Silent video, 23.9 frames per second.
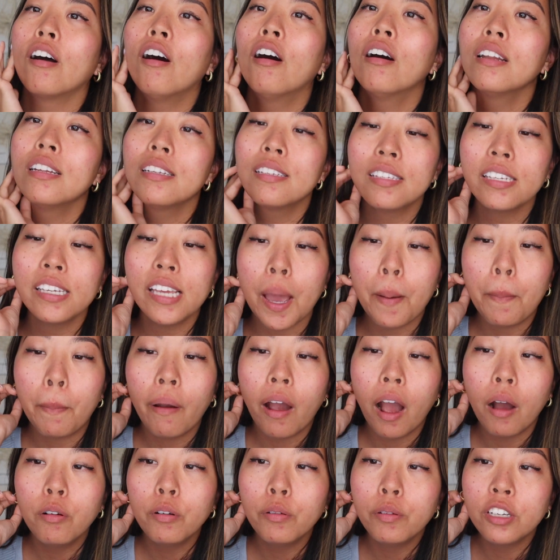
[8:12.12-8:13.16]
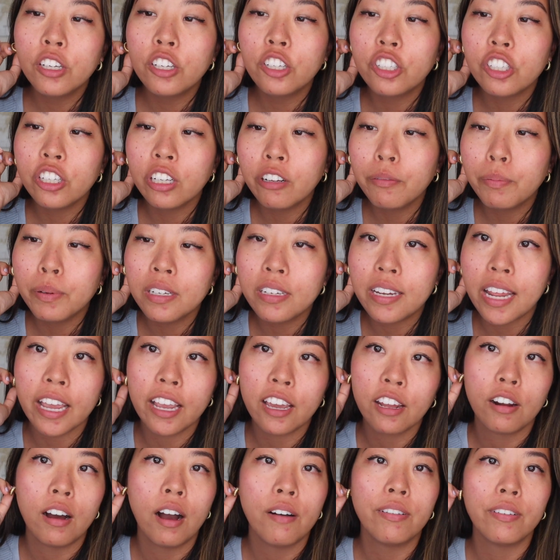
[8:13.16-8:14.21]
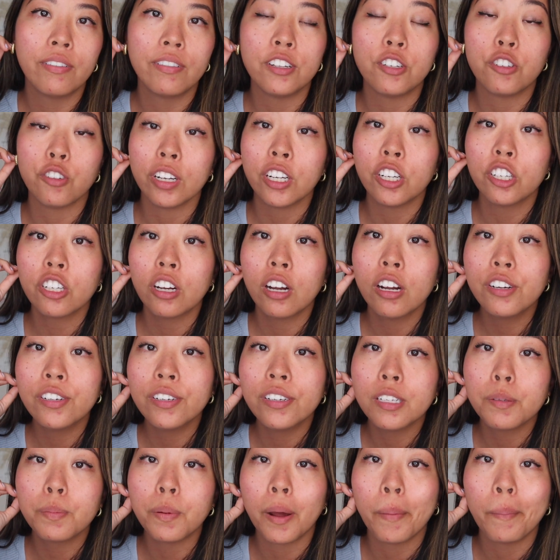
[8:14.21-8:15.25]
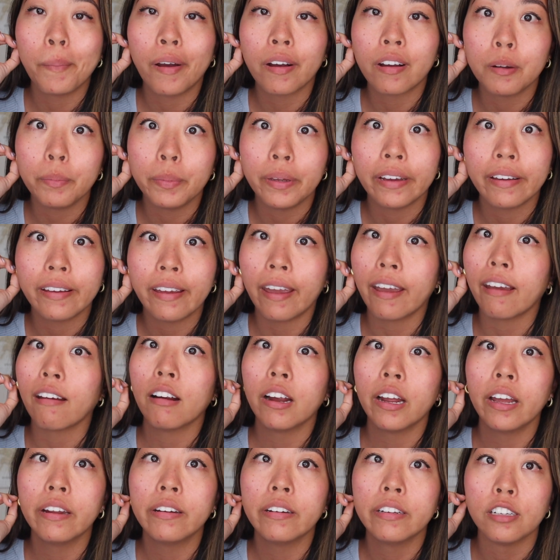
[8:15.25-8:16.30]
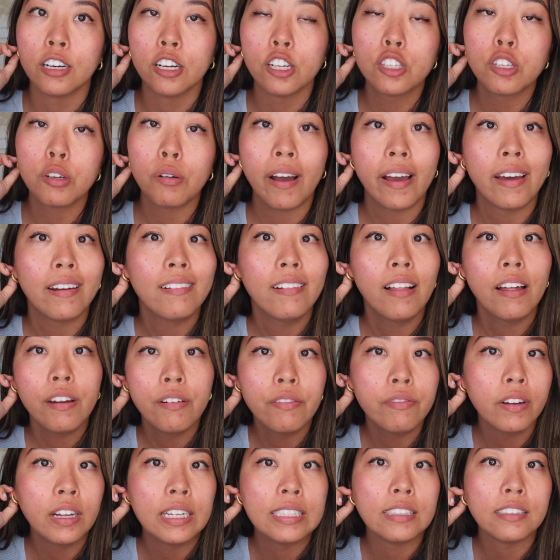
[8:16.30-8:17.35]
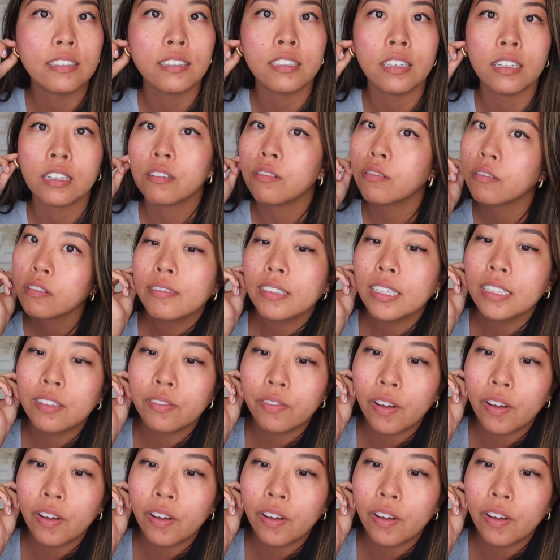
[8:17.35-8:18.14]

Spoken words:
honestly, I probably should have been taken off of the drink charges, but I'm not going to be a Karen. And also I had a lot of fun, so it's